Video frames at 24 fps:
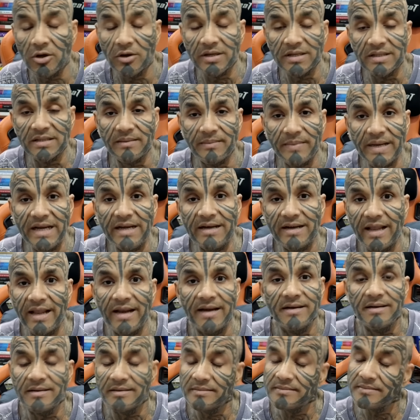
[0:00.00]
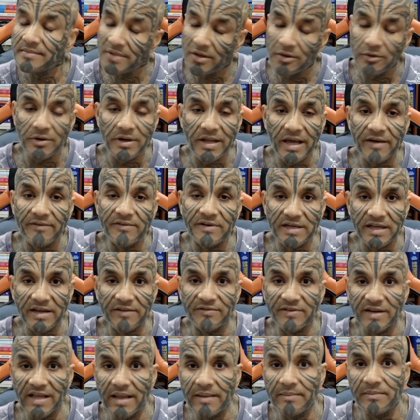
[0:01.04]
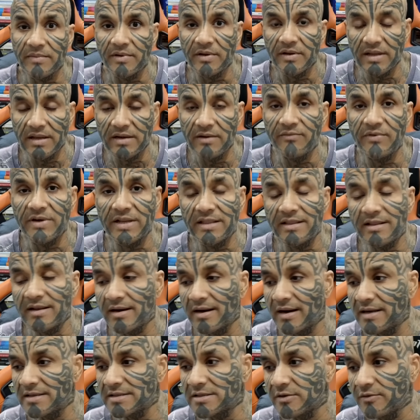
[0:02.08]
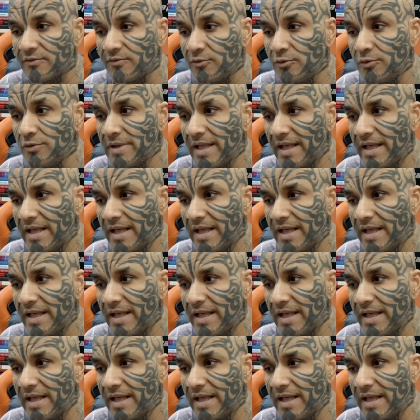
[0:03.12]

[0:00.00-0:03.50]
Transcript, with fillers: in the mainland, you're going to have a tough time with regards to food.